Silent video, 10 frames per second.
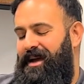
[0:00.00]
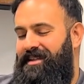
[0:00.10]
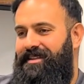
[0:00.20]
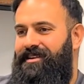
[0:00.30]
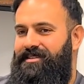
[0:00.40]
but
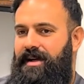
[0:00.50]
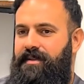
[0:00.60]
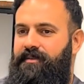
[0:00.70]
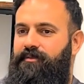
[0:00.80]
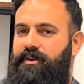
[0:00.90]
there's a lot
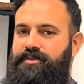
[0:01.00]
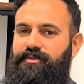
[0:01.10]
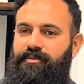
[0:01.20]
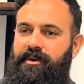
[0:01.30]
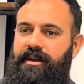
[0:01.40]
of folks who
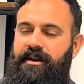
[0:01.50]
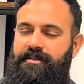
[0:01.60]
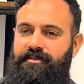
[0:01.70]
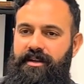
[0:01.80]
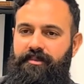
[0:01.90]
are working on
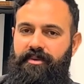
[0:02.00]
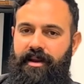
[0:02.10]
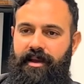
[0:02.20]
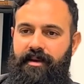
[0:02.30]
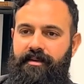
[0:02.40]
3D
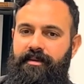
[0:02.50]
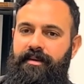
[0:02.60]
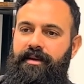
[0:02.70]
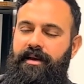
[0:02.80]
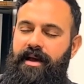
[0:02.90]
printing.
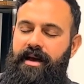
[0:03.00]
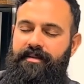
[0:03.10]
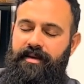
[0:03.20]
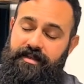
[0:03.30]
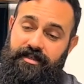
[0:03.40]
I
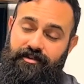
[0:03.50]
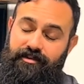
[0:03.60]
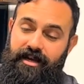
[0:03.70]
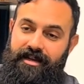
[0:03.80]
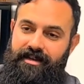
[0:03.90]
think it's a
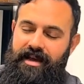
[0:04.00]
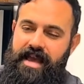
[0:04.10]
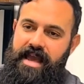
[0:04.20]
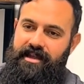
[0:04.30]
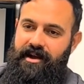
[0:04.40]
cool idea. I,
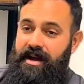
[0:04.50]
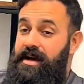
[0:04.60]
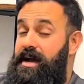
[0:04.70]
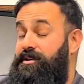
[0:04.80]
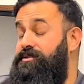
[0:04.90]
you know,
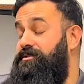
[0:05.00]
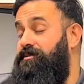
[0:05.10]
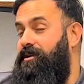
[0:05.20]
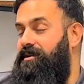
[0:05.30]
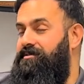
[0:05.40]
I, I, used to
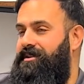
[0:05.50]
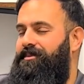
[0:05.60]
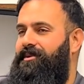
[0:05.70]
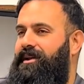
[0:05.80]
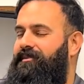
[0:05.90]
work on 3D
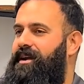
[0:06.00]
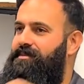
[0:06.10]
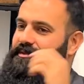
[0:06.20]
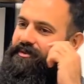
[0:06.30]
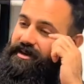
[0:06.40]
printing, right?
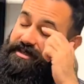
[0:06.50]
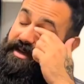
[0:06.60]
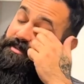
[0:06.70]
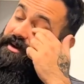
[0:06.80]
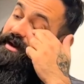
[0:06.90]
Yeah. Before this
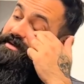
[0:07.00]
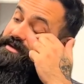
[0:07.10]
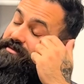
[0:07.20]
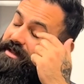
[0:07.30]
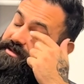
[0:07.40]
company, I was
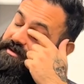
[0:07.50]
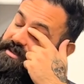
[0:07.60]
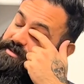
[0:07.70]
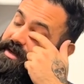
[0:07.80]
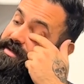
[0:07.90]
in Relativity
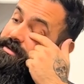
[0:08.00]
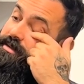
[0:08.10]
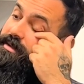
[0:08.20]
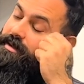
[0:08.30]
Space,